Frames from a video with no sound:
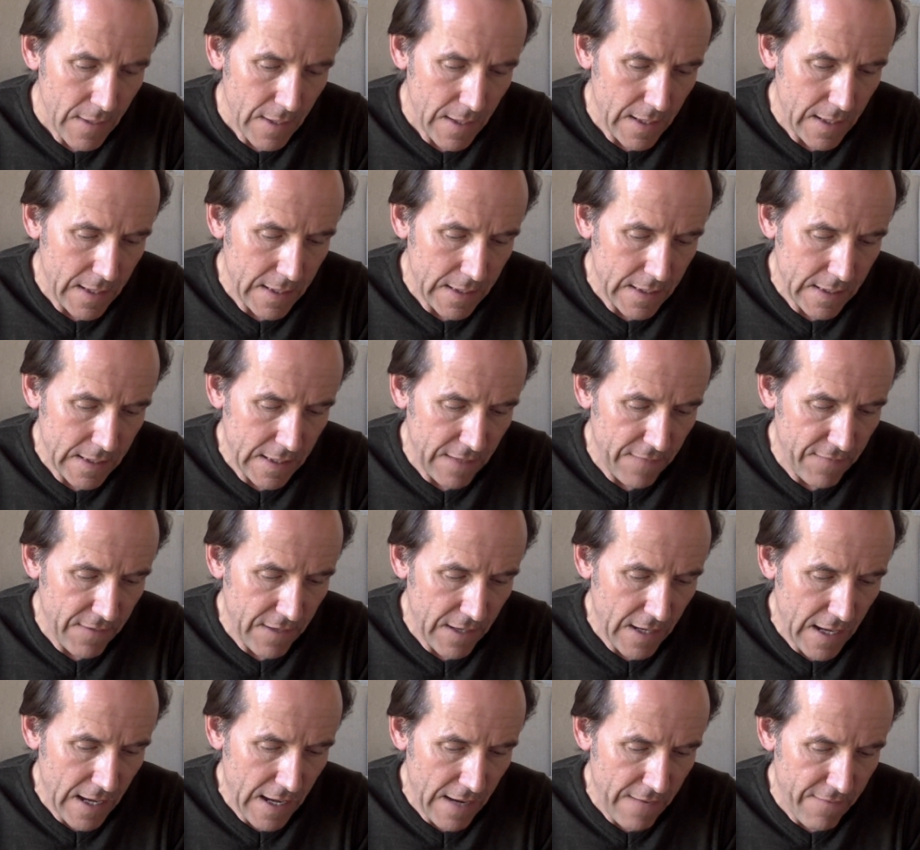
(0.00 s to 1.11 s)
is giving
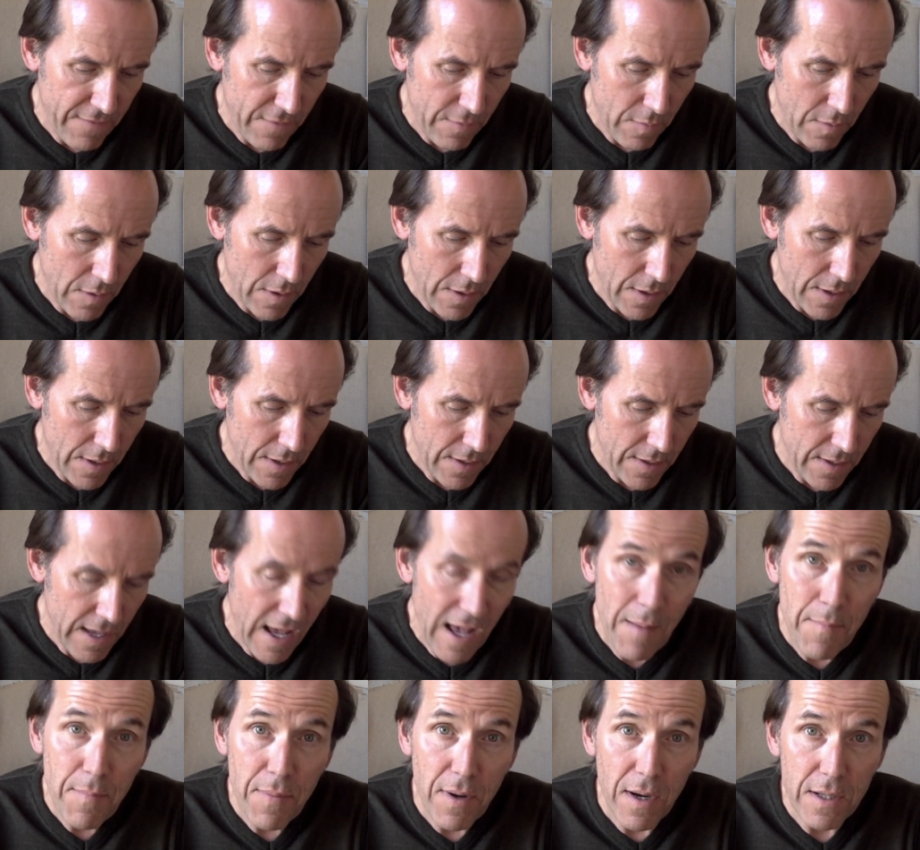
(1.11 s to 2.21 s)
everyone their
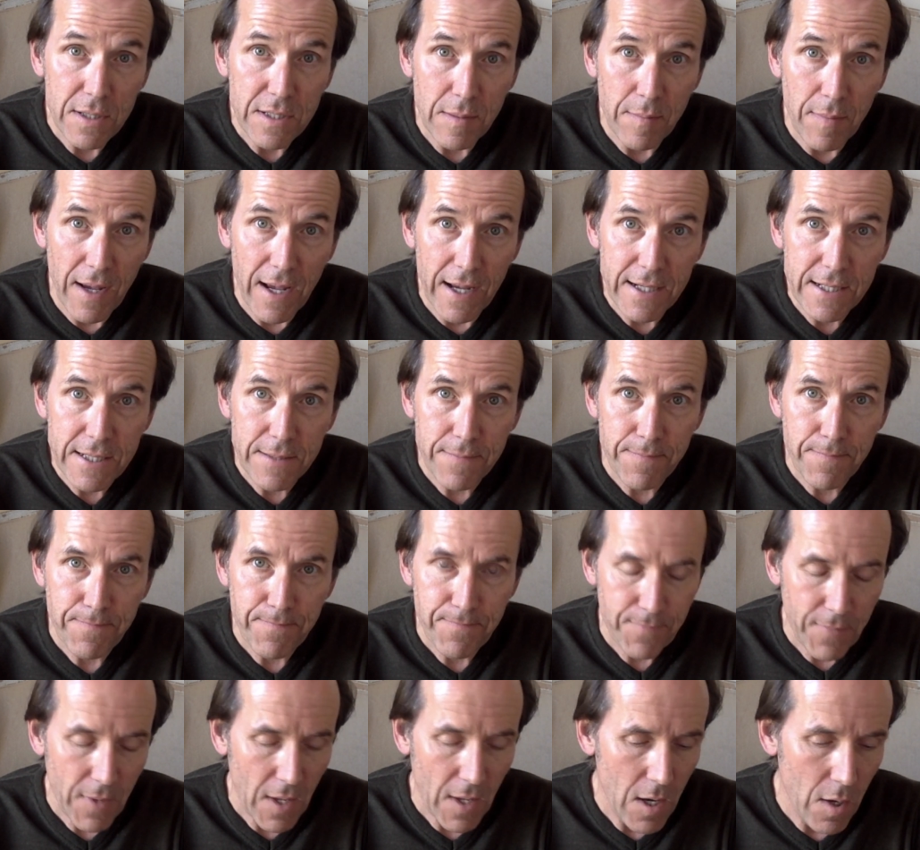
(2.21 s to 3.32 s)
party bags.
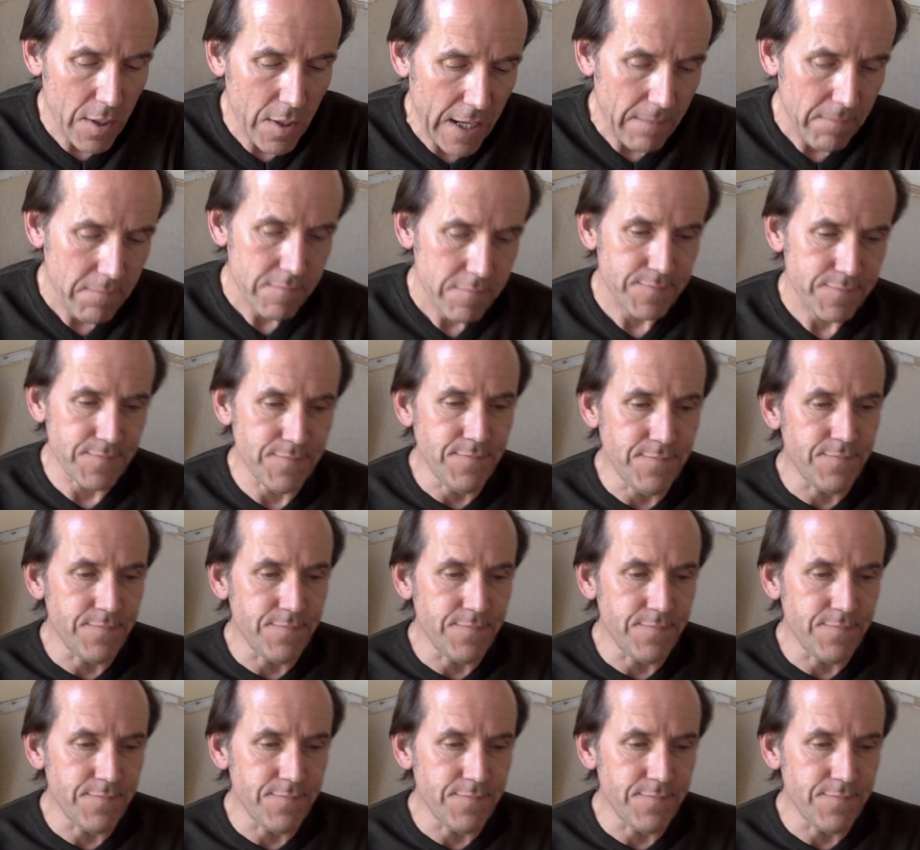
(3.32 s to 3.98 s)
Okay.